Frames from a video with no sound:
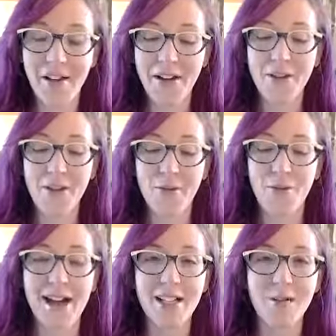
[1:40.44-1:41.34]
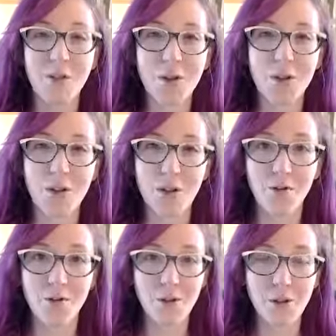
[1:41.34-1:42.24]
So fast forward to
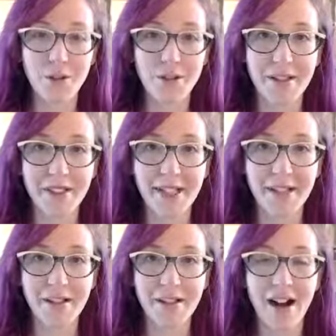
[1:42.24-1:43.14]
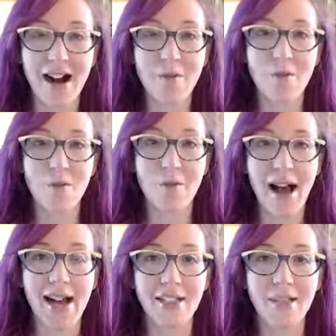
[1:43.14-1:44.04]
a few years later, I moved
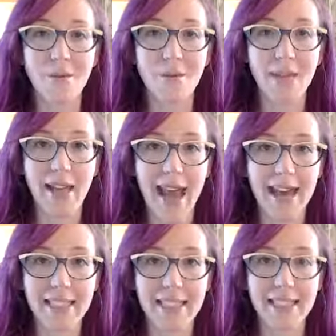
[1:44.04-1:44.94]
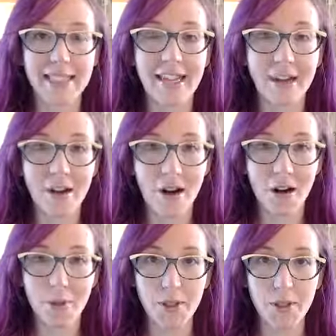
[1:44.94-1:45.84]
back to Canada in
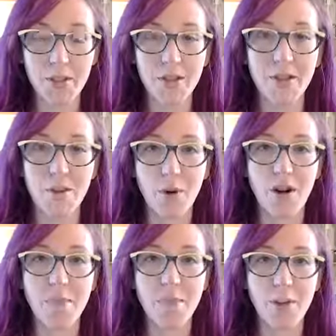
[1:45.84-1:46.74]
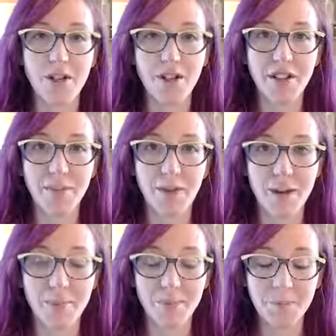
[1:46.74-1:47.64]
Ottawa, which is where I'm originally
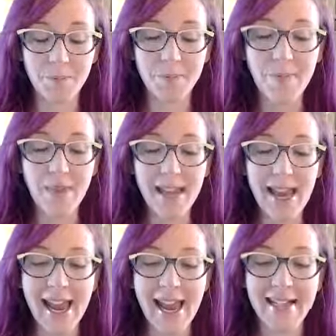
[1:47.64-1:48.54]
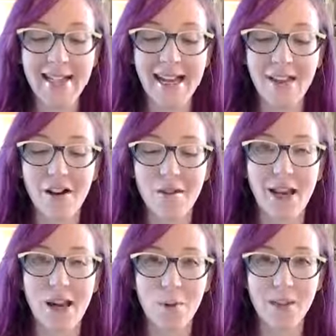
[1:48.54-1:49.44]
from. And I thought,
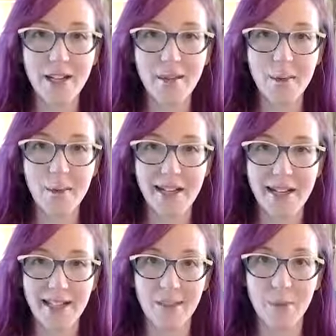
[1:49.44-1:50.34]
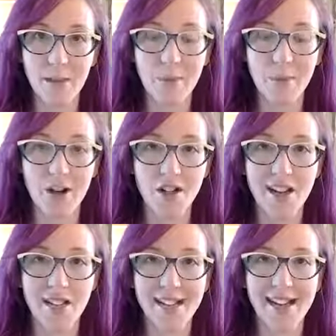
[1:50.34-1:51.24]
okay, what's going to be my next big
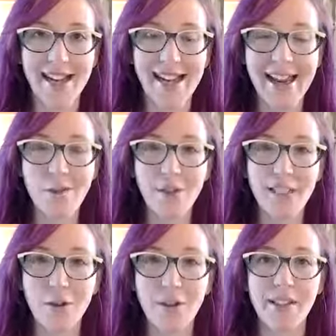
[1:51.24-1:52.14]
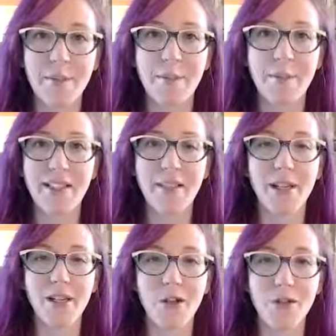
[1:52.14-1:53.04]
project? I can't really do these
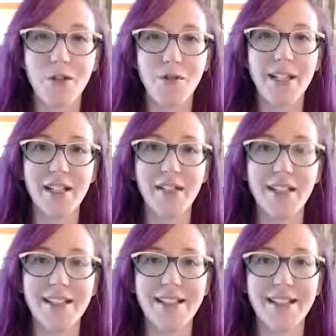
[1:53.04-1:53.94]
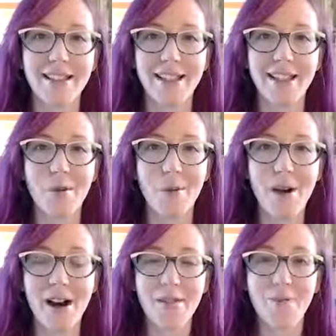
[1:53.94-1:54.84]
big, huge vegan events because where
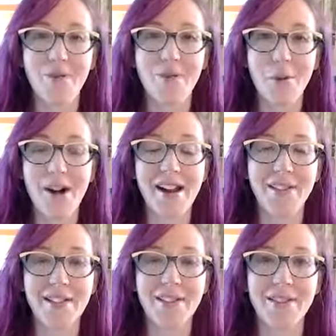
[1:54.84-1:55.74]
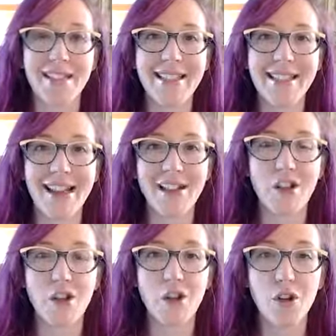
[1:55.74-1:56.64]
I live, it's not a
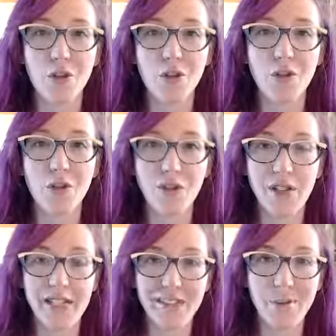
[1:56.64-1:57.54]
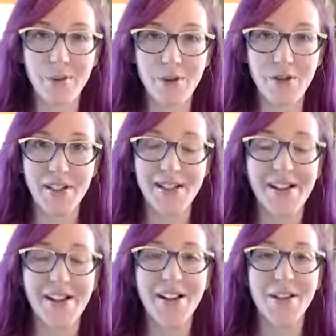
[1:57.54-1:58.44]
huge vegan community.
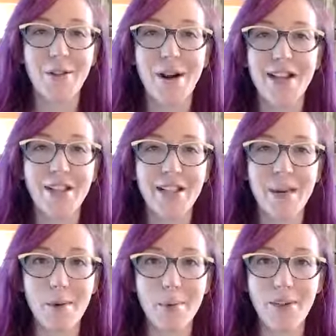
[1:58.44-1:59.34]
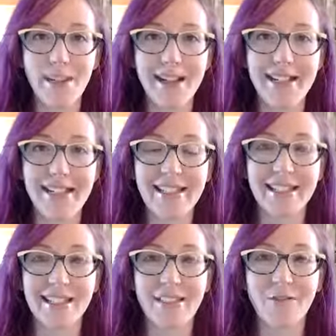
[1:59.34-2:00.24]
So I just came up with the idea
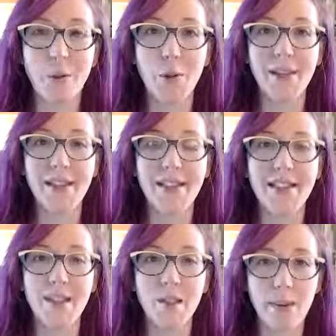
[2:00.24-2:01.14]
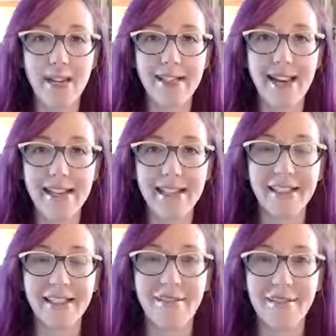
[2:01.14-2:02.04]
of doing these speed
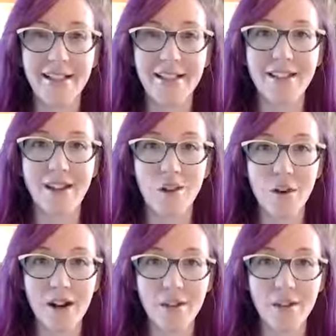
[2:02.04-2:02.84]
dating events across